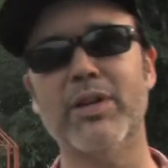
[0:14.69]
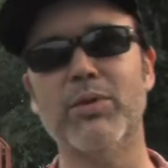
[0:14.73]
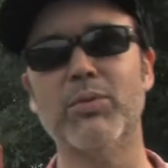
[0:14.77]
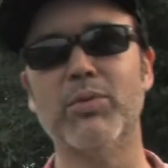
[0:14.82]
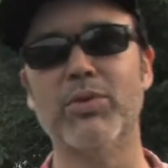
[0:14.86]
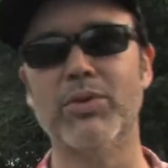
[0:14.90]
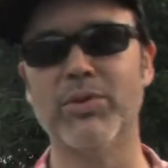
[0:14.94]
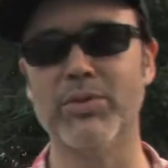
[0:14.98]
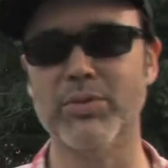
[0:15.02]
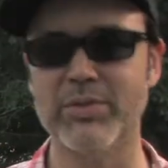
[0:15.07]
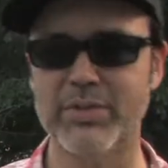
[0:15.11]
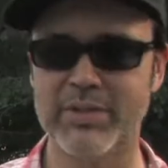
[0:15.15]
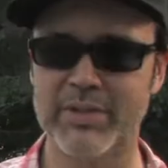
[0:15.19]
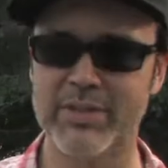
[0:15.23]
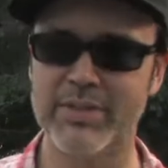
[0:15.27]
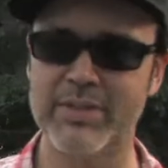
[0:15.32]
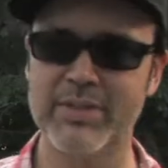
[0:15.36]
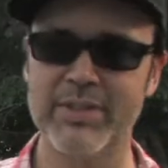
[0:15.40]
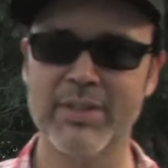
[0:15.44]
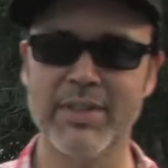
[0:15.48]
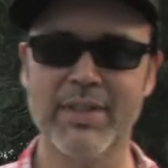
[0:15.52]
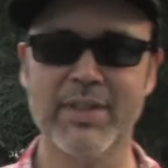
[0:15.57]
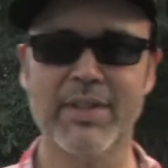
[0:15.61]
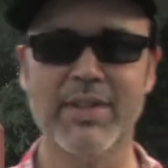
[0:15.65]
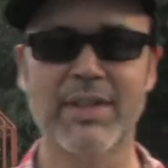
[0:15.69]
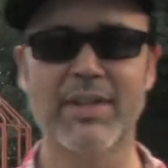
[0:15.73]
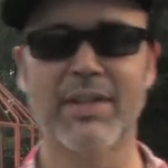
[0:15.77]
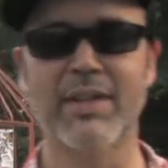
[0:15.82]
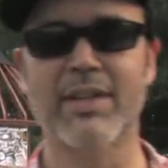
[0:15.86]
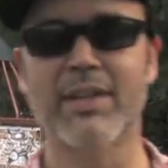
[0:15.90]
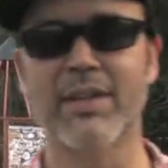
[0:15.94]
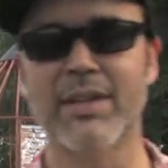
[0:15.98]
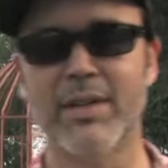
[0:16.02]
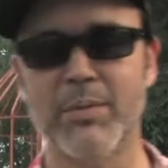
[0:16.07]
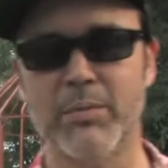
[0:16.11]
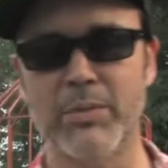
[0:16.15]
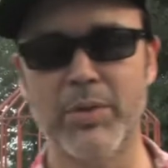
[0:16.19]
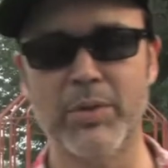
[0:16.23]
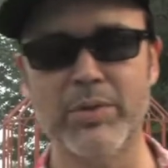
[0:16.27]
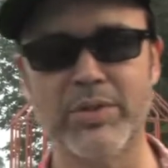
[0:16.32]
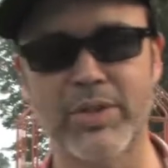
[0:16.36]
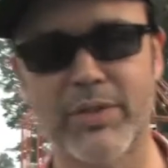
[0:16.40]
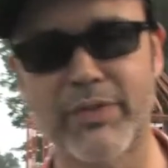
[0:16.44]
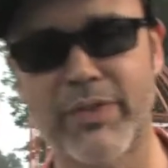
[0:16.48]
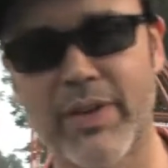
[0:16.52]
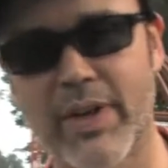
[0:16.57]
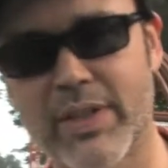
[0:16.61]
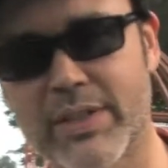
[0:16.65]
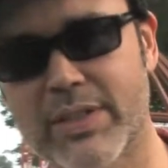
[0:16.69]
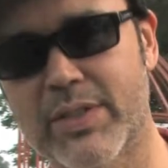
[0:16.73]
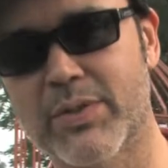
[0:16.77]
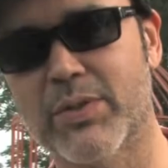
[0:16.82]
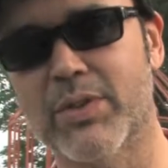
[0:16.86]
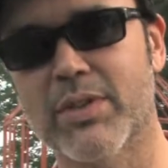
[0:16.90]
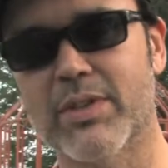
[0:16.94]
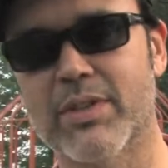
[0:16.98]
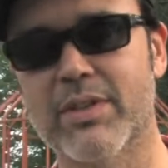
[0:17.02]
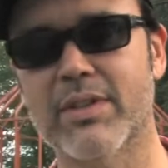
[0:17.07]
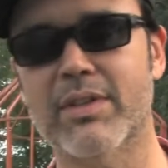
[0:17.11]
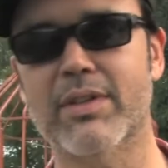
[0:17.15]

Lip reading: Roots Music Festival.